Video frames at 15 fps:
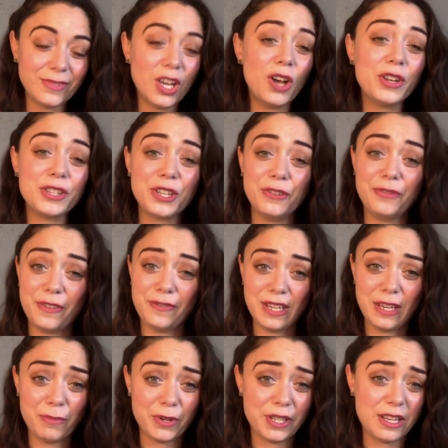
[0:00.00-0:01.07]
Also,
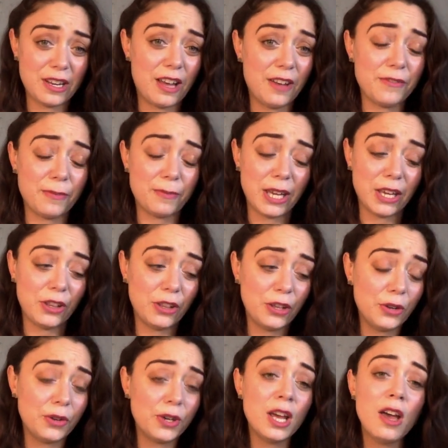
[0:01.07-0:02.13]
fifteen percent off for
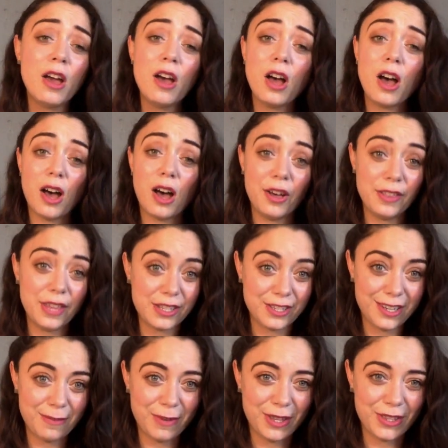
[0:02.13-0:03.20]
PinkLune. All that's
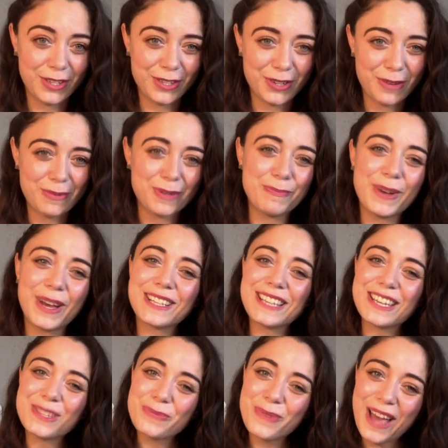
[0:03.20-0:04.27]
going to be in the description box,
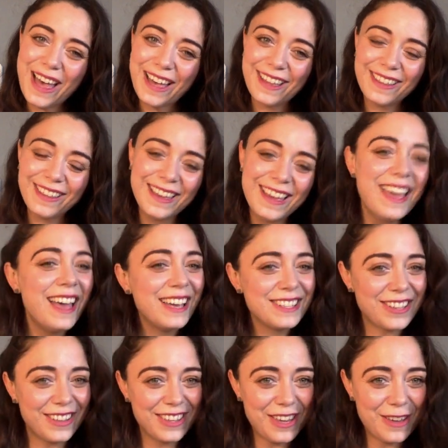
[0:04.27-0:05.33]
as well
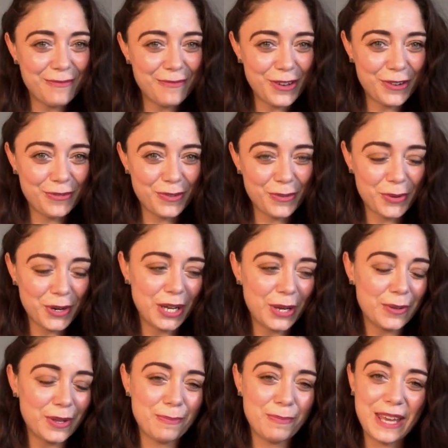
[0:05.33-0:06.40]
as all the info for working
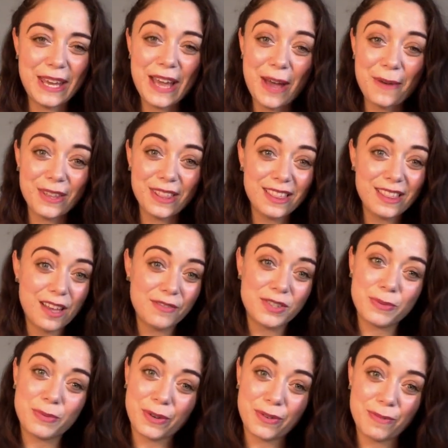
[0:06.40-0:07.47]
with me. I would love
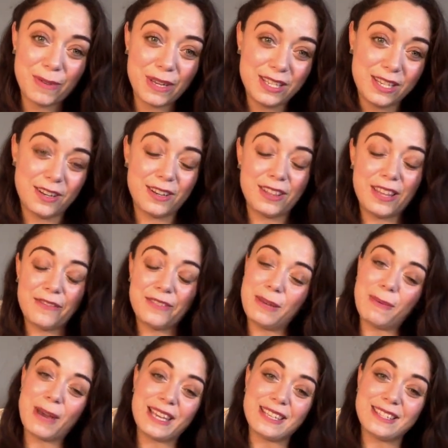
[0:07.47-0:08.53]
to work with my dear, lovely
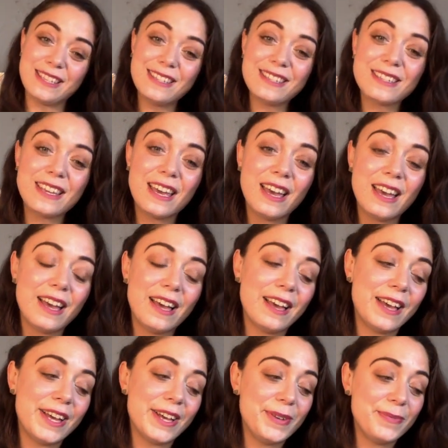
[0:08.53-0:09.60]
Pisces.
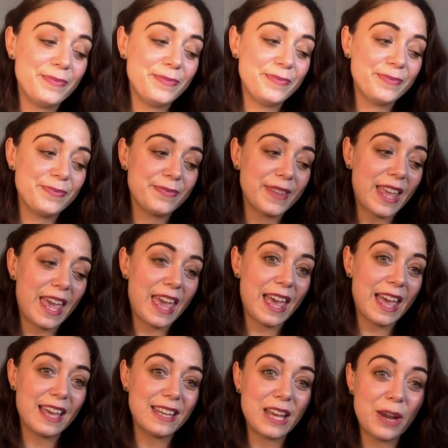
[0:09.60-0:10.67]
Um,
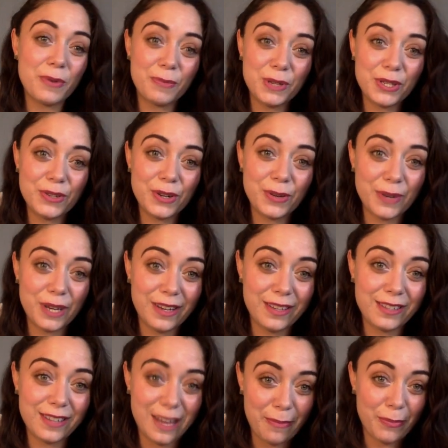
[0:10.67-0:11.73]
and I will be doing
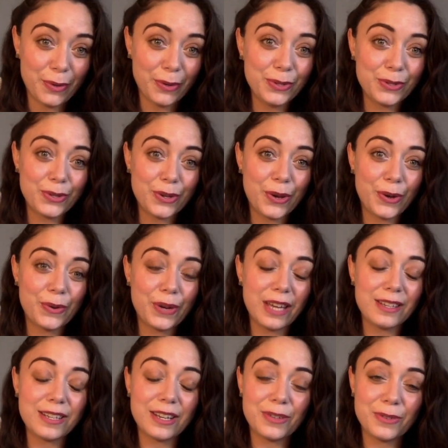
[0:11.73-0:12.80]
readings in April, so get
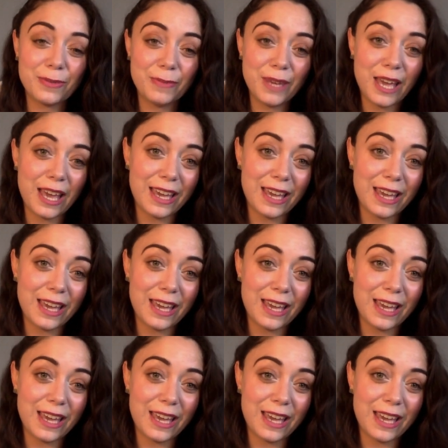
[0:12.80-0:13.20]
in touch with me.